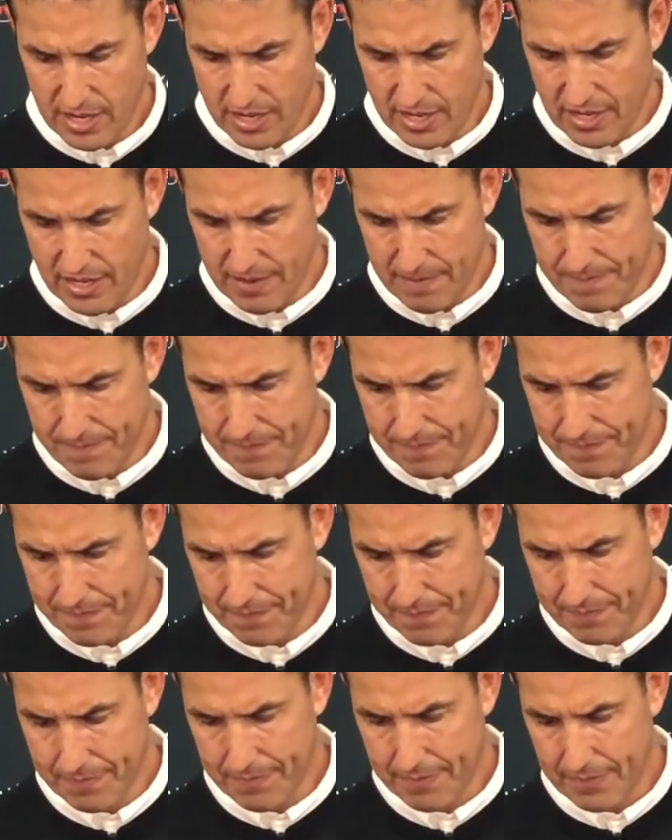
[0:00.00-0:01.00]

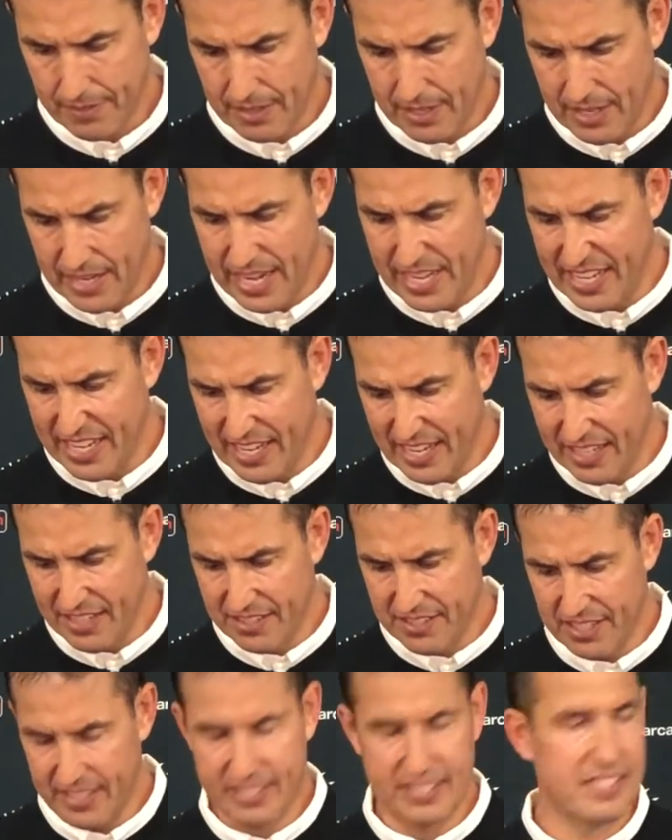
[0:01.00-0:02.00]
89
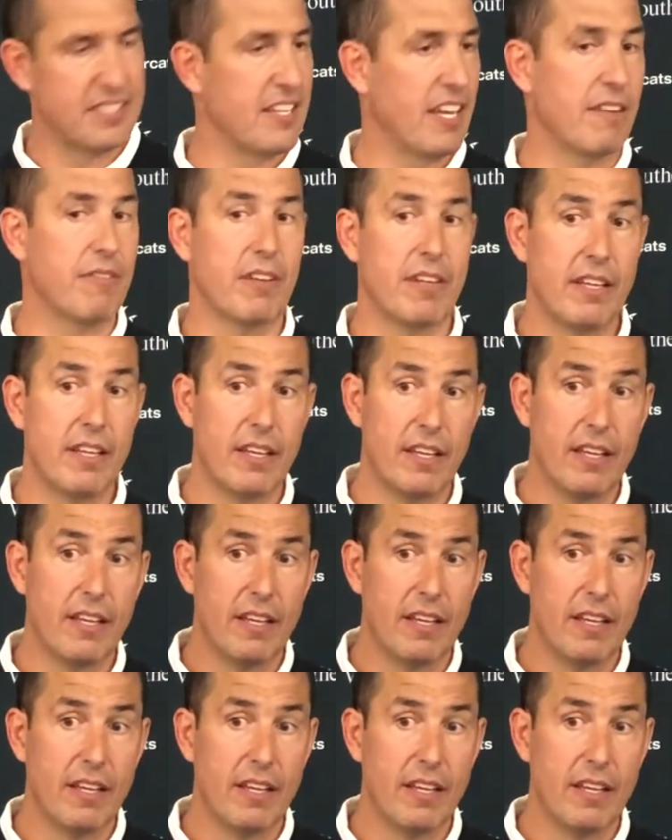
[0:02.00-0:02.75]
to 67.